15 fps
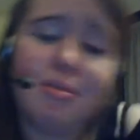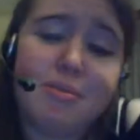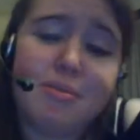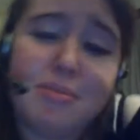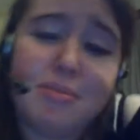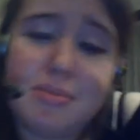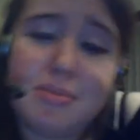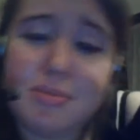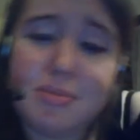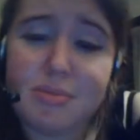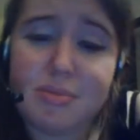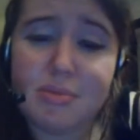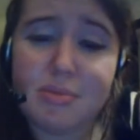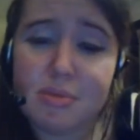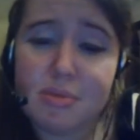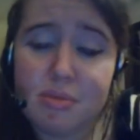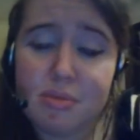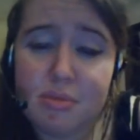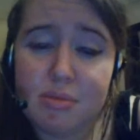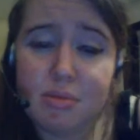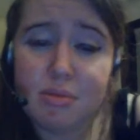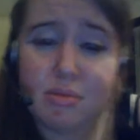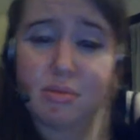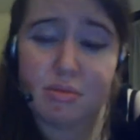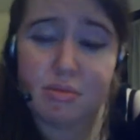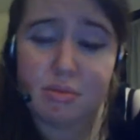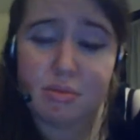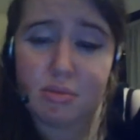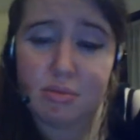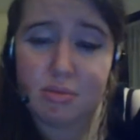
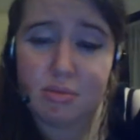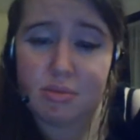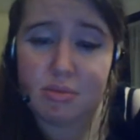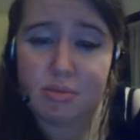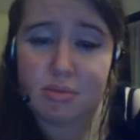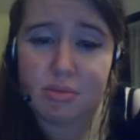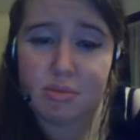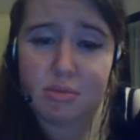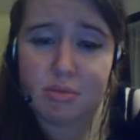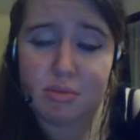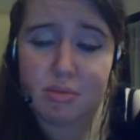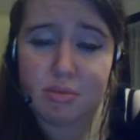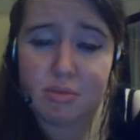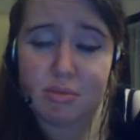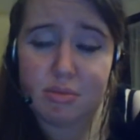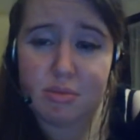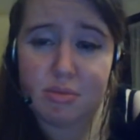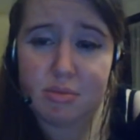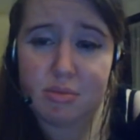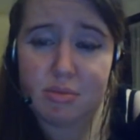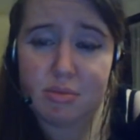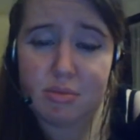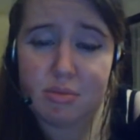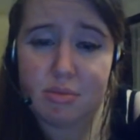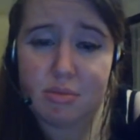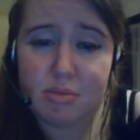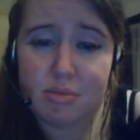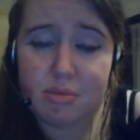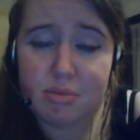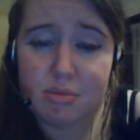
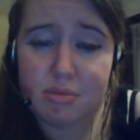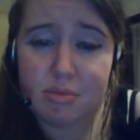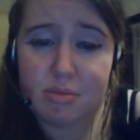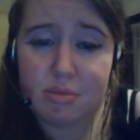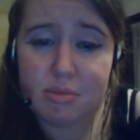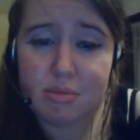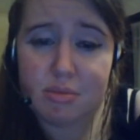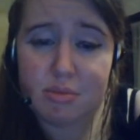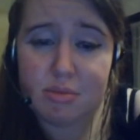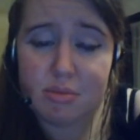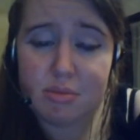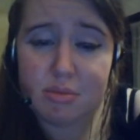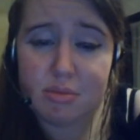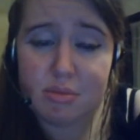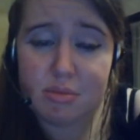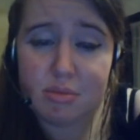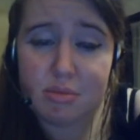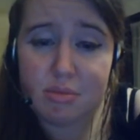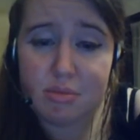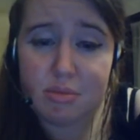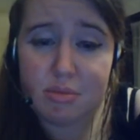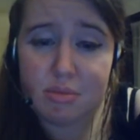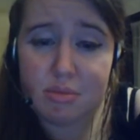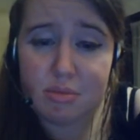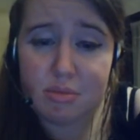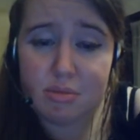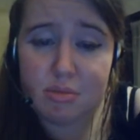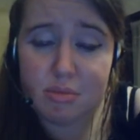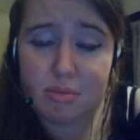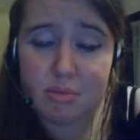
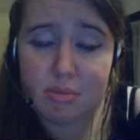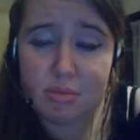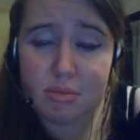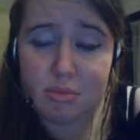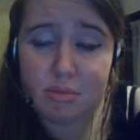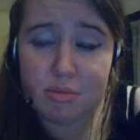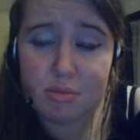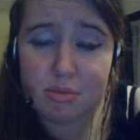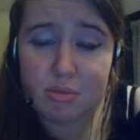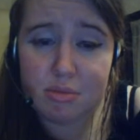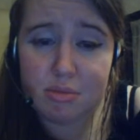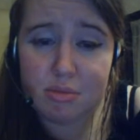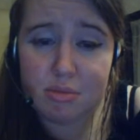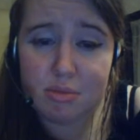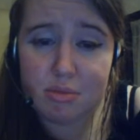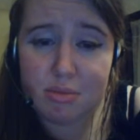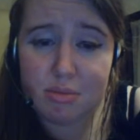(no one is talking)